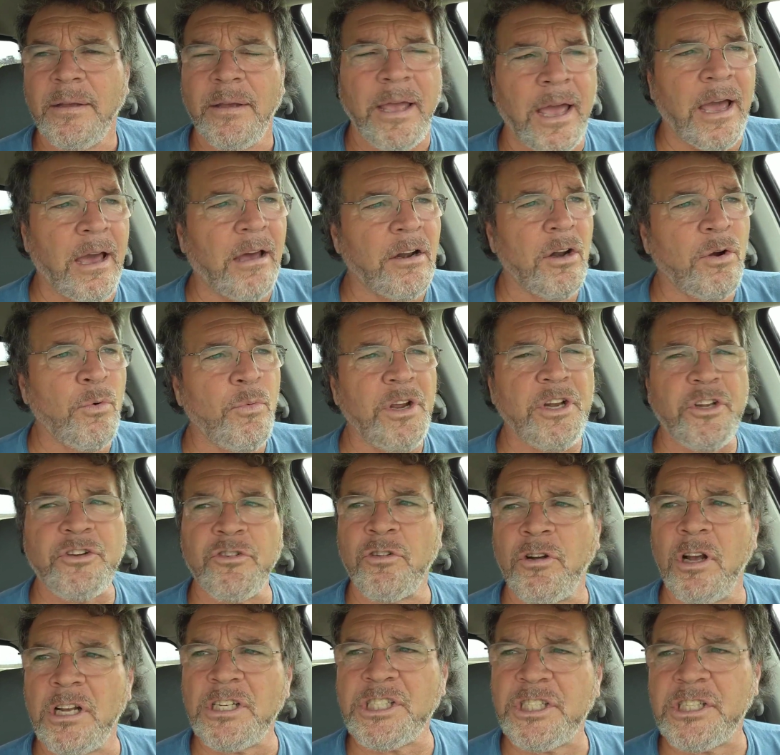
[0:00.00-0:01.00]
How do we
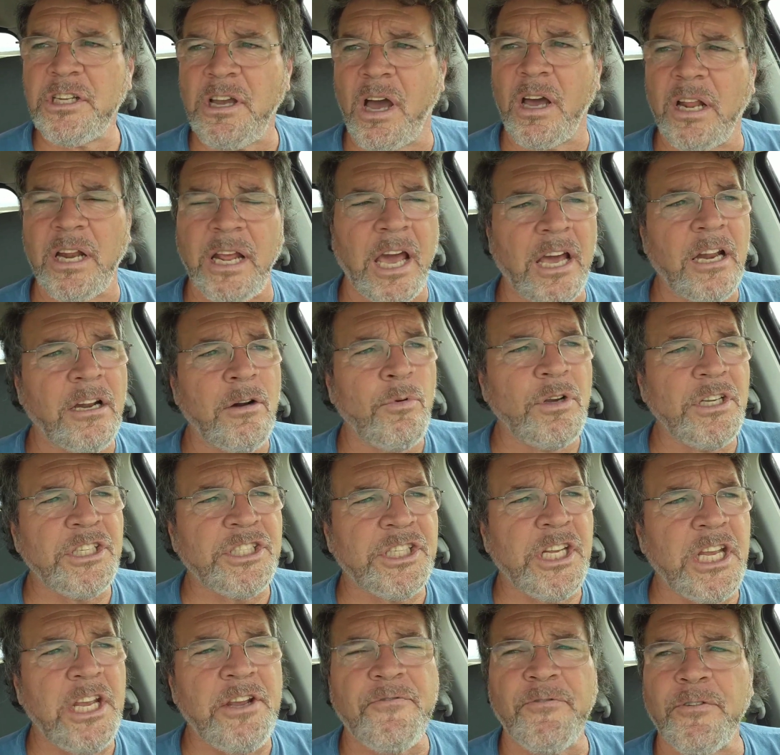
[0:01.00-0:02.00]
trust God? How do we
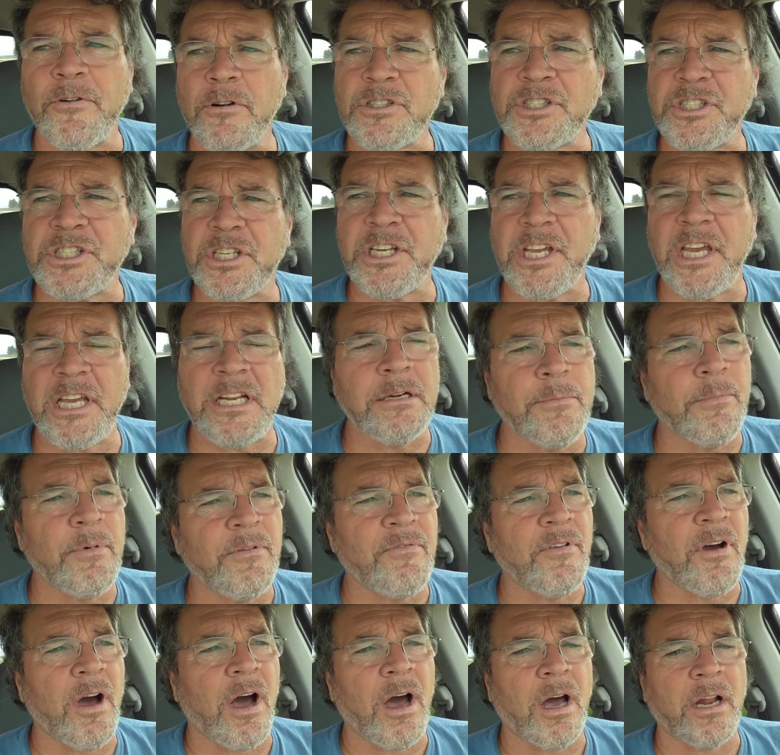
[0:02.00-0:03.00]
seek first the kingdom
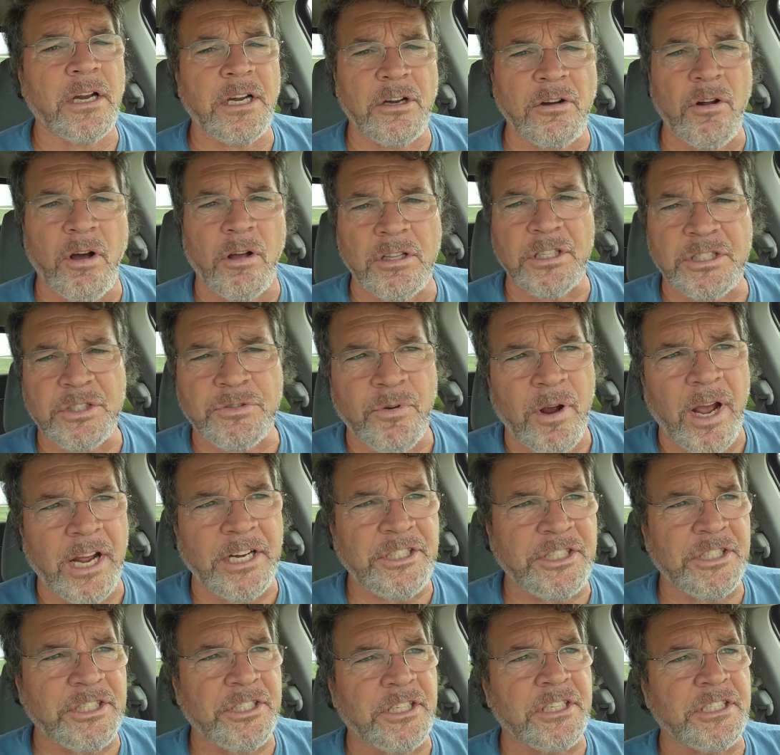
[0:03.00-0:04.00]
of God and all his
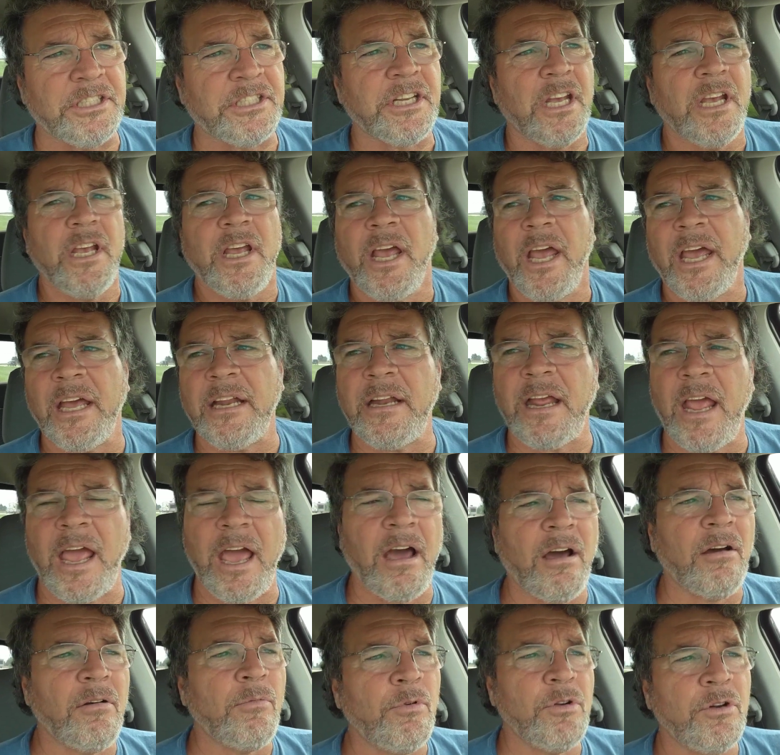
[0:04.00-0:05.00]
righteousness? And
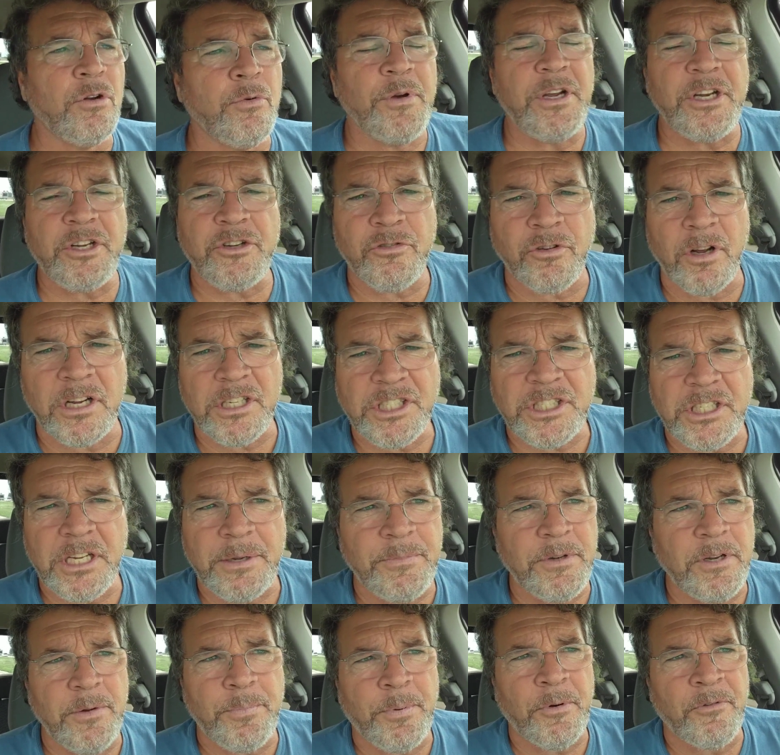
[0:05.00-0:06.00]
how do we trust
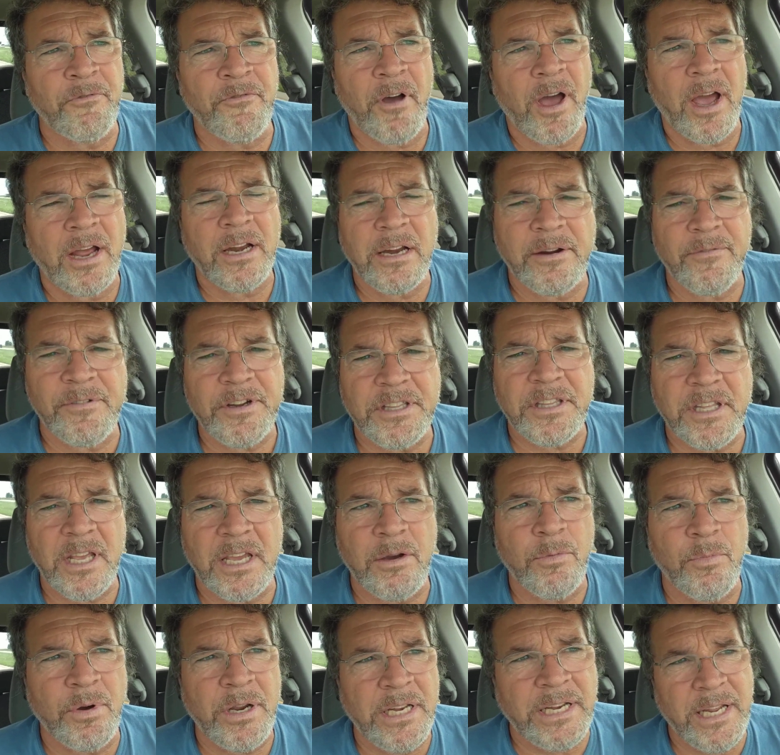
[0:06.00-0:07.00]
him to provide
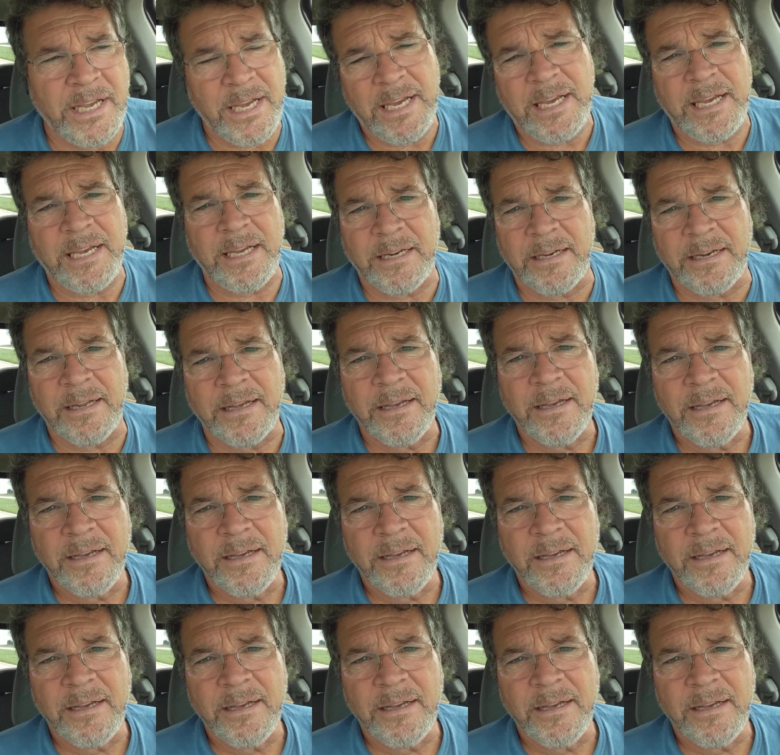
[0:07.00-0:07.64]
everything we need?